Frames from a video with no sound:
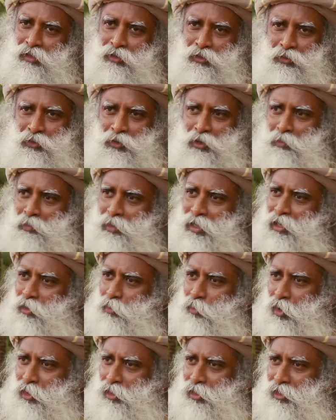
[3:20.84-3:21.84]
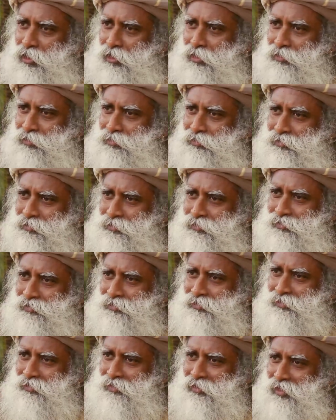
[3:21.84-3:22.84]
you and me are walking
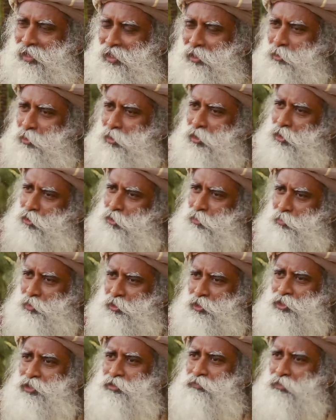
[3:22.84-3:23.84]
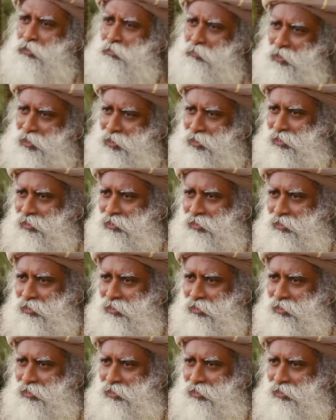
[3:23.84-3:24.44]
and you're in competition with me,